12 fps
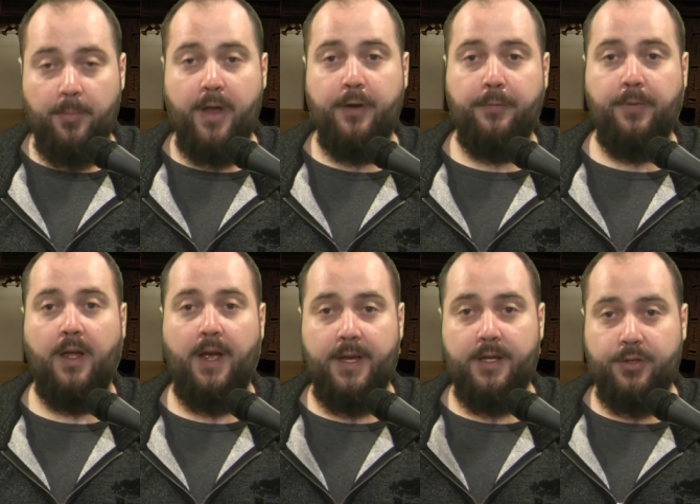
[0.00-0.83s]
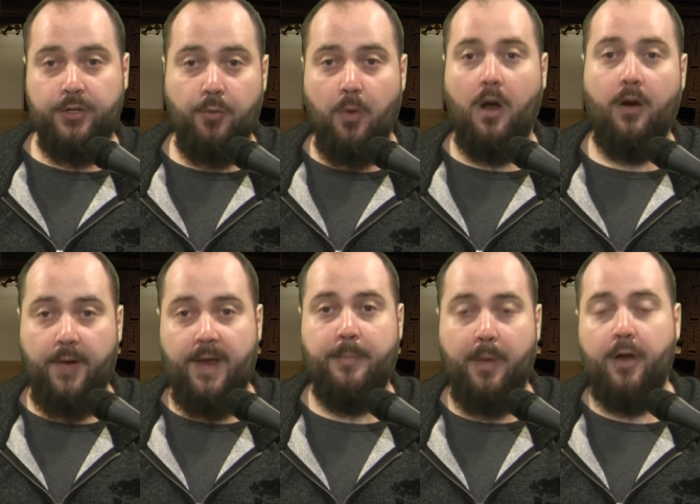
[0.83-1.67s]
butterfly, you are
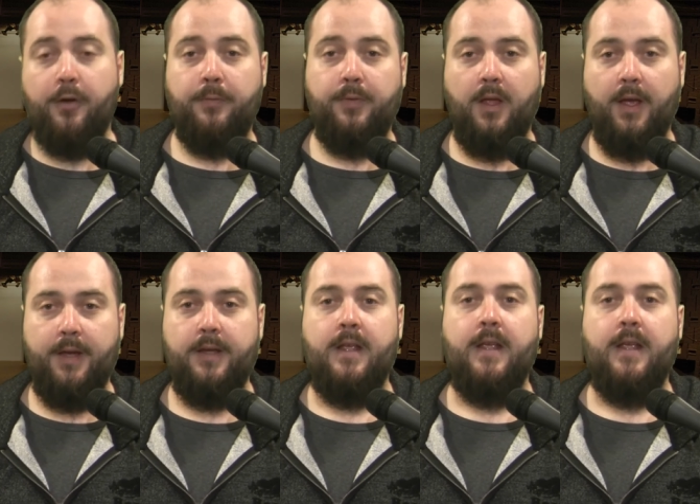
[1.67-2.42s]
a butterfly.